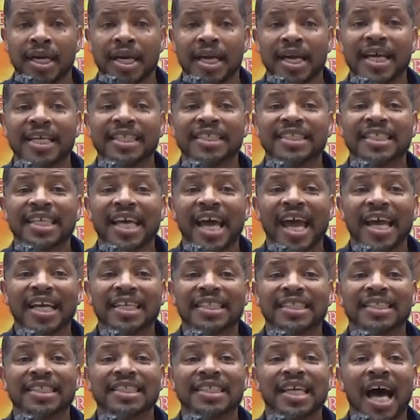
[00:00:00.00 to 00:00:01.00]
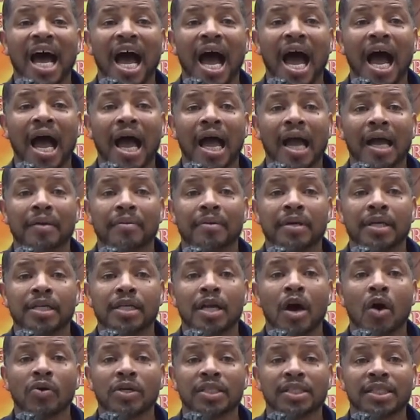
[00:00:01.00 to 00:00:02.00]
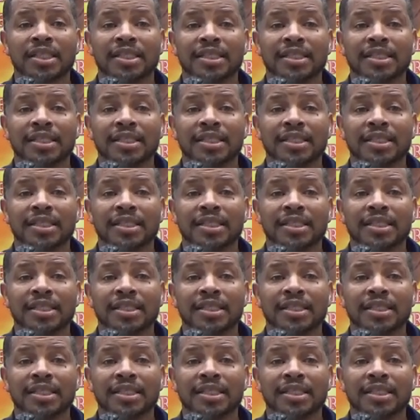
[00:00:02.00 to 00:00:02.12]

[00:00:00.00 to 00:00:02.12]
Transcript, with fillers: It takes time. Notice